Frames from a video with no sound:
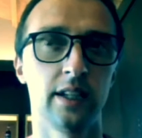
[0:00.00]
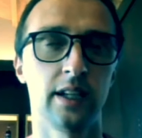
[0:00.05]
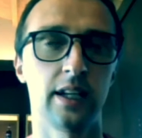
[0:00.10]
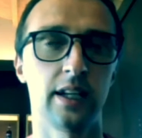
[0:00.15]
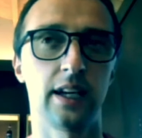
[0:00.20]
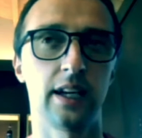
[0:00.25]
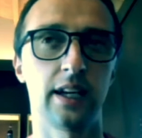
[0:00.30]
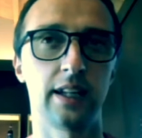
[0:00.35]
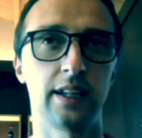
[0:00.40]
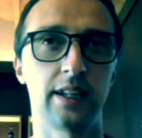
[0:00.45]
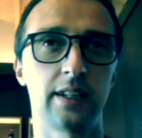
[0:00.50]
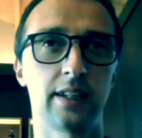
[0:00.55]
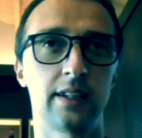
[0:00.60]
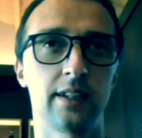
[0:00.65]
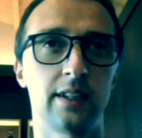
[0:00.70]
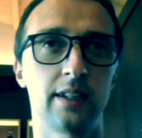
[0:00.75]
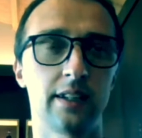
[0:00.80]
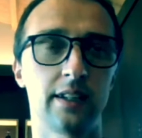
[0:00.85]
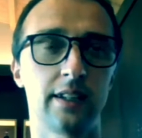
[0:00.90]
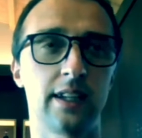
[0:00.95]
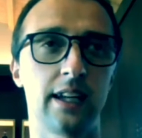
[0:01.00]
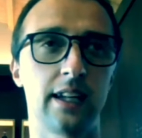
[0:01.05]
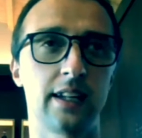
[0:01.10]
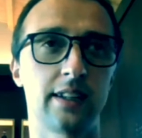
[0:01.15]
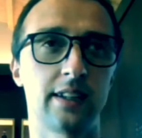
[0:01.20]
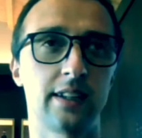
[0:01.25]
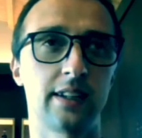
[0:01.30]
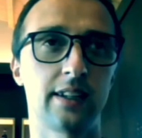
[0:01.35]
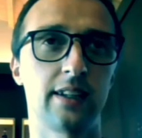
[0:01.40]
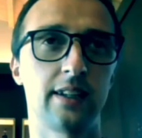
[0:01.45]
and that
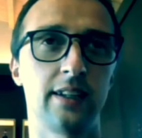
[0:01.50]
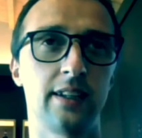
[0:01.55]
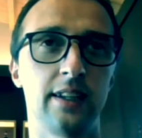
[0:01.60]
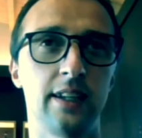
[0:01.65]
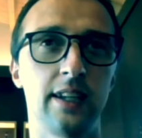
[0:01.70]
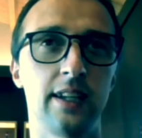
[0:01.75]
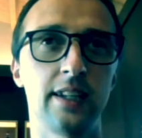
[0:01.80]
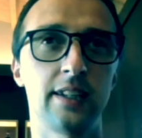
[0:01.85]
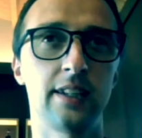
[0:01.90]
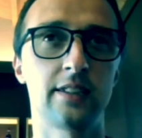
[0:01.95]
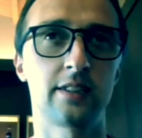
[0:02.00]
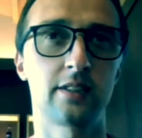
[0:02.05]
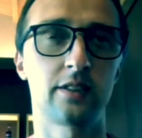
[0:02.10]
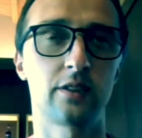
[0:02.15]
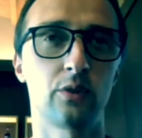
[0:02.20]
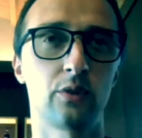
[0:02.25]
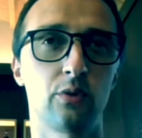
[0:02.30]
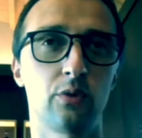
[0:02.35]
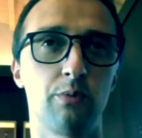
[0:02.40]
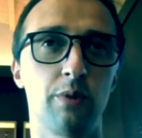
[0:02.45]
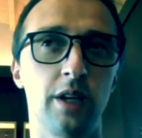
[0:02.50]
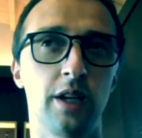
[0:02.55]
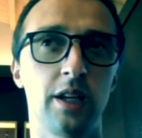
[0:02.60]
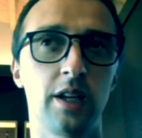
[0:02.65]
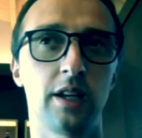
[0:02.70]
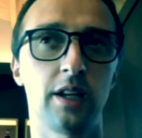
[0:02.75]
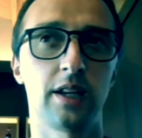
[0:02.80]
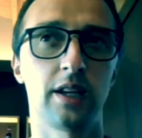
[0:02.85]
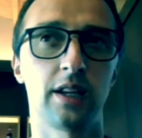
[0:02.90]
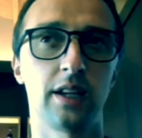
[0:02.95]
needs to
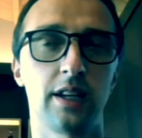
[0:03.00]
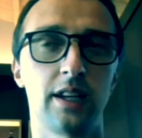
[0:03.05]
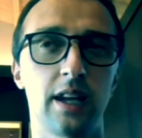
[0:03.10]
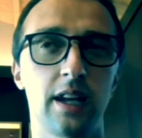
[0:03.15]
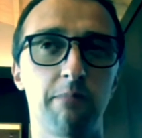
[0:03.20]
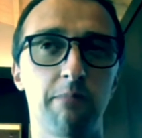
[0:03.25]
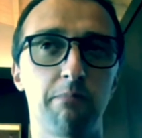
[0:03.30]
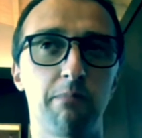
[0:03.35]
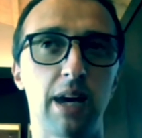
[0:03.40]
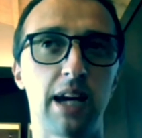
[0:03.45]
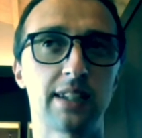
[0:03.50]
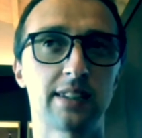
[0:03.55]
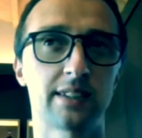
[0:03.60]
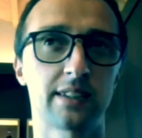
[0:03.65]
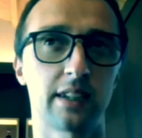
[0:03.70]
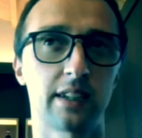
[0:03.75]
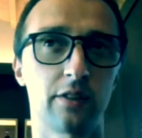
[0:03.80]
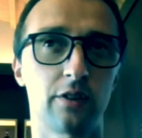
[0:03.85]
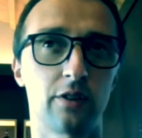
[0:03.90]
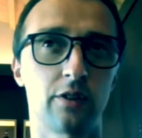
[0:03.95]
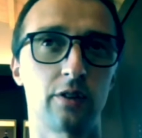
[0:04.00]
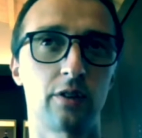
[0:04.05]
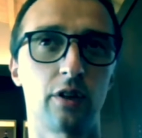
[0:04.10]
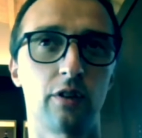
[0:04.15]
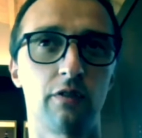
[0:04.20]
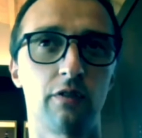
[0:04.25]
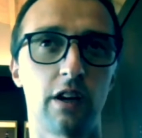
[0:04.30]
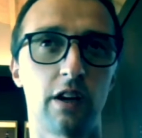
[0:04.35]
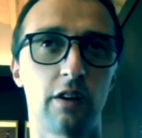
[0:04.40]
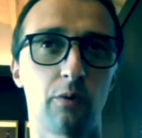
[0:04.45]
be the ambassador
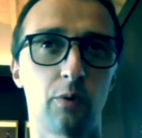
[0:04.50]
of